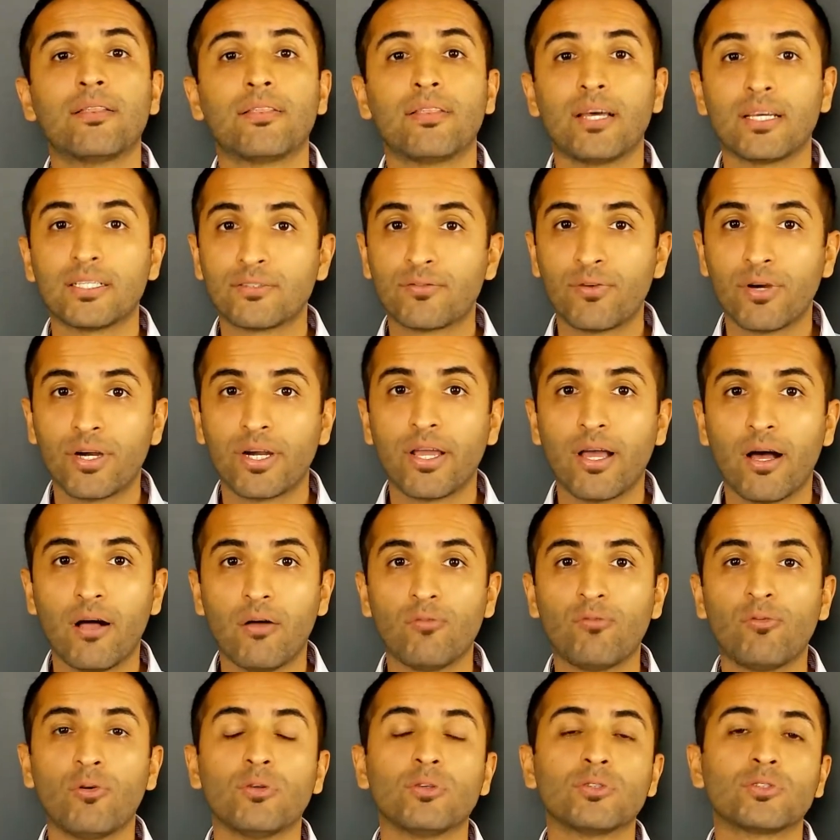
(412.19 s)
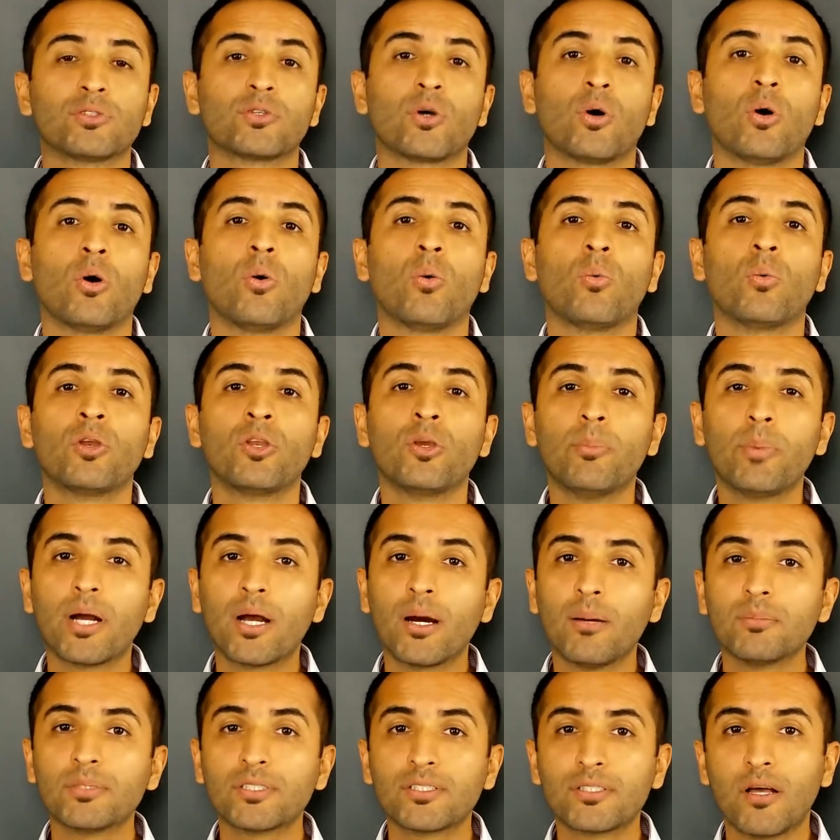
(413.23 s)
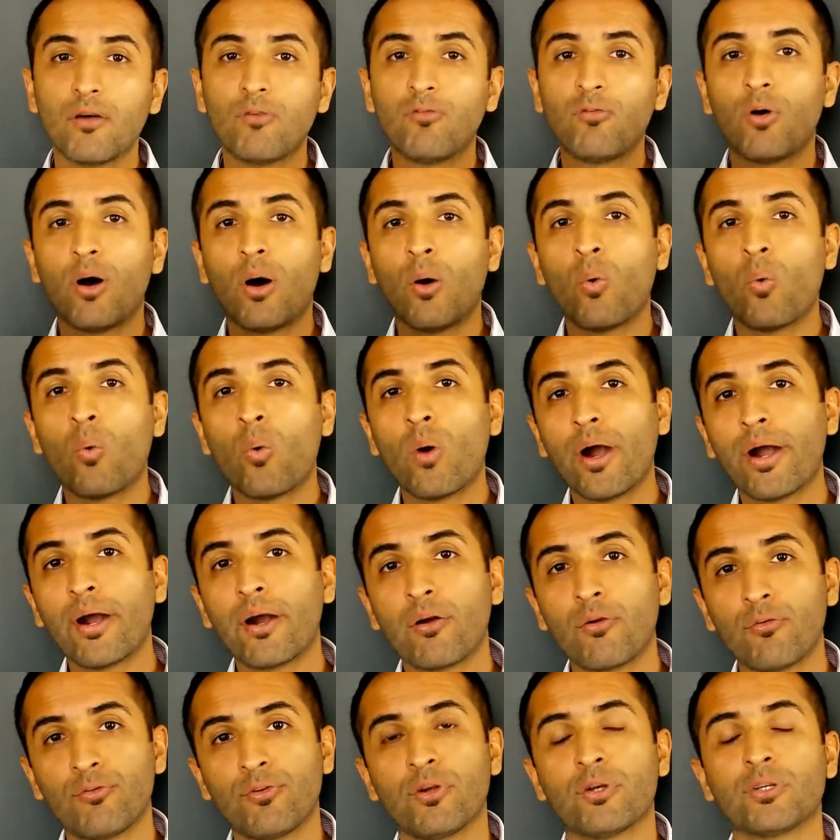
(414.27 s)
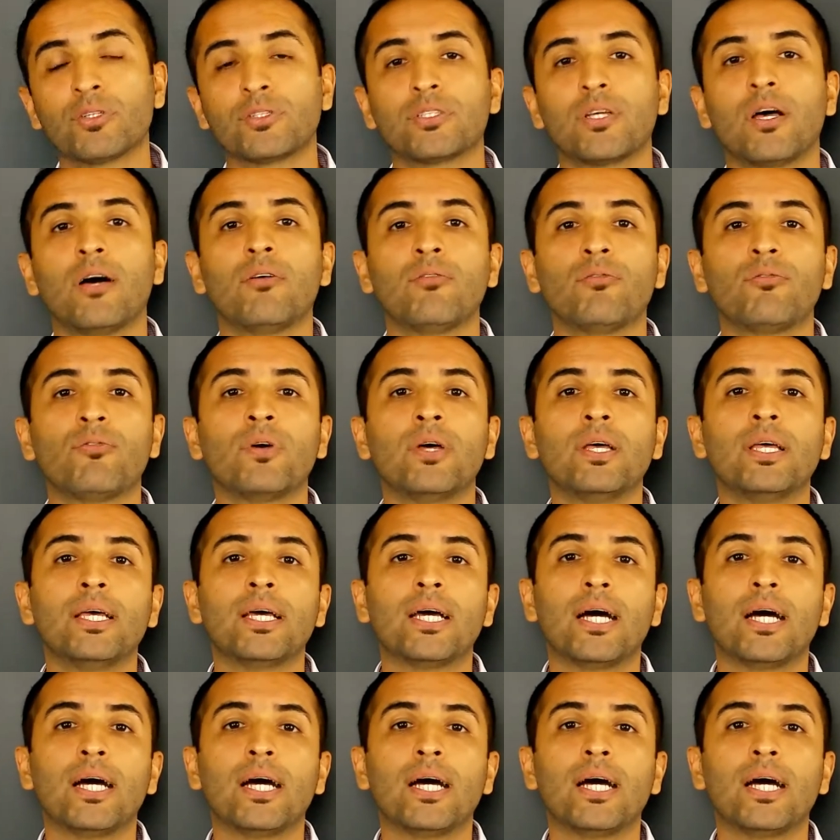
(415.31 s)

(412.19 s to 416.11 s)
That's very helpful. So when you become self-aware of yourself,